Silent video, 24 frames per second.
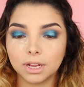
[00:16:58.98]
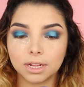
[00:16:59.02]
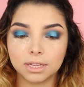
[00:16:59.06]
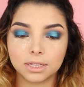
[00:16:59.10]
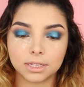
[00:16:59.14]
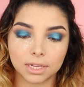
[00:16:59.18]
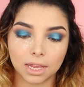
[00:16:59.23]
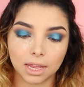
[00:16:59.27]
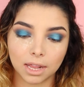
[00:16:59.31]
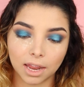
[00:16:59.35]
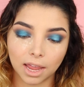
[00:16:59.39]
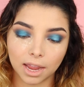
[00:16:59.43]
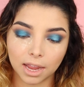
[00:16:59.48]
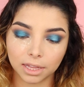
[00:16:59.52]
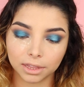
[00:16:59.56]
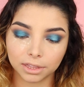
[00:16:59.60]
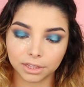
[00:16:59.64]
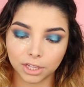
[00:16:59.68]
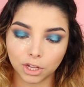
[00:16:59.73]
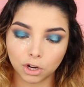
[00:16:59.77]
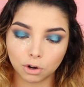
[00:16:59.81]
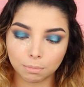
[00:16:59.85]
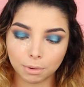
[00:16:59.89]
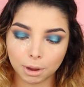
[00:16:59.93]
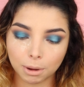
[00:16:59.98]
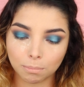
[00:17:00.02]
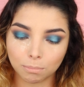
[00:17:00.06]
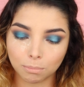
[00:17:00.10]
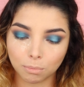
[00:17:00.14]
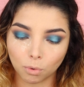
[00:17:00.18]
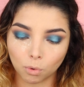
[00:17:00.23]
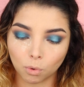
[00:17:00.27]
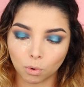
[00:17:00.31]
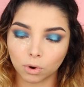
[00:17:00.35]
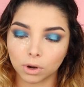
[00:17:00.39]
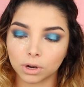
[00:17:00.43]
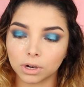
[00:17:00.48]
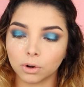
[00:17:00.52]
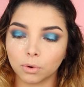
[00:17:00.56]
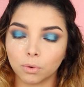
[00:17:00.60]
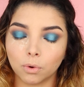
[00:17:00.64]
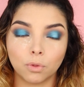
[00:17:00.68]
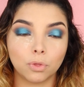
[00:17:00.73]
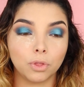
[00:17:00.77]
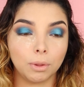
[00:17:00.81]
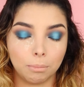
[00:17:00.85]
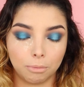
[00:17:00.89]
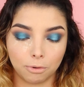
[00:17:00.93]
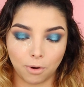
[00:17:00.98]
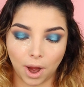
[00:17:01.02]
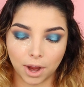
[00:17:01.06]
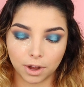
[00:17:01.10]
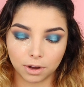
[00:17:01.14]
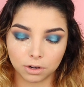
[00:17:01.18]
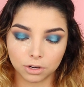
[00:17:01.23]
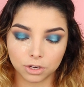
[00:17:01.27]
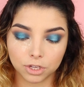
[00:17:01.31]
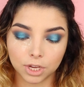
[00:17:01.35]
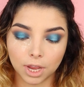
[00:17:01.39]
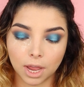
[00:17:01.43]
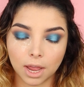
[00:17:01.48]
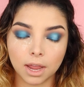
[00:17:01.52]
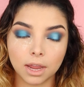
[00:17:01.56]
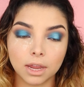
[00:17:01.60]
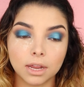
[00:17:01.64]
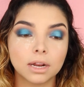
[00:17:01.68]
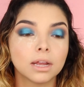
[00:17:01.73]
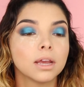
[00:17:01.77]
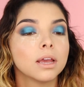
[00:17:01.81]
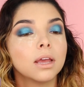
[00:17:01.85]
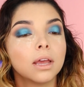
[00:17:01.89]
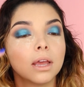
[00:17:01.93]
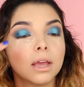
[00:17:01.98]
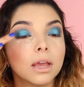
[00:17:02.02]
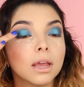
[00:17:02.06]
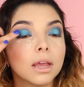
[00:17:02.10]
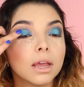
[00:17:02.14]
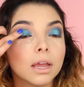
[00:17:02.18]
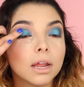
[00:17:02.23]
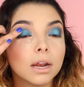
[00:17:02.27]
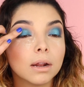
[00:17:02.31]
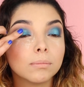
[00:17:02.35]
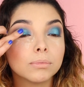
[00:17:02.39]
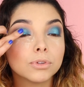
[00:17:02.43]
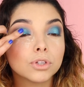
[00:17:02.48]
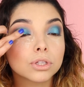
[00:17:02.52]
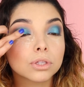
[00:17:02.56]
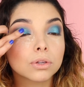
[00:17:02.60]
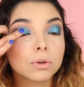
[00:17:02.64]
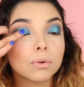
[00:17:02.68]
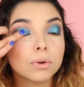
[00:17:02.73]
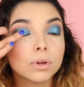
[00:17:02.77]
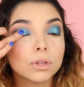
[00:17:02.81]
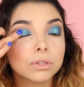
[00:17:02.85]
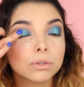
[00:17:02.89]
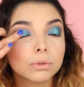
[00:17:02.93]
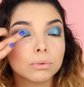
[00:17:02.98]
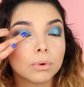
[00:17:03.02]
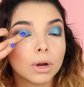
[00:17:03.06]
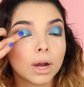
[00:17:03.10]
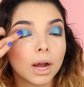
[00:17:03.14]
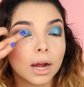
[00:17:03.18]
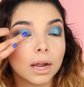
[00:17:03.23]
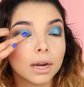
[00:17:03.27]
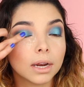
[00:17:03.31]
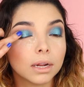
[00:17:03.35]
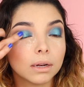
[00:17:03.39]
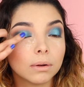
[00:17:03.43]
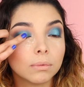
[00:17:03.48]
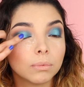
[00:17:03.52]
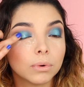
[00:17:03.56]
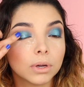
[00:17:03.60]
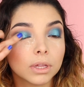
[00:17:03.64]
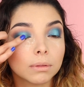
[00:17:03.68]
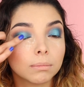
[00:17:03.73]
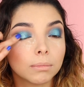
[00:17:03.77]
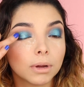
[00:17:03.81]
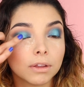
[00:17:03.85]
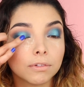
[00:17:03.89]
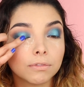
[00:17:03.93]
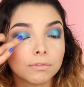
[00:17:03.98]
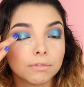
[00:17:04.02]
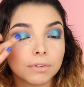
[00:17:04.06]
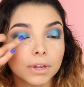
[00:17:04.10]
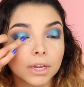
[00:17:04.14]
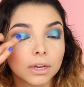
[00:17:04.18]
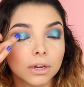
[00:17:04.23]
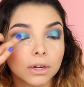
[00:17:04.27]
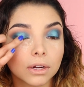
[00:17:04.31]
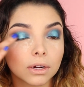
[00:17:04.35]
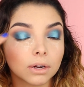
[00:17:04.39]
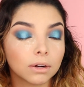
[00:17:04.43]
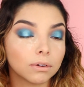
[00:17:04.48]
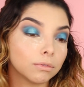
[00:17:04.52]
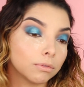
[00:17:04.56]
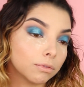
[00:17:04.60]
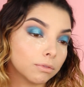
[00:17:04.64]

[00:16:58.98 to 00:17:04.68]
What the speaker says: that it's like a little bit more on the brighter side. And I'm just going to add it with my finger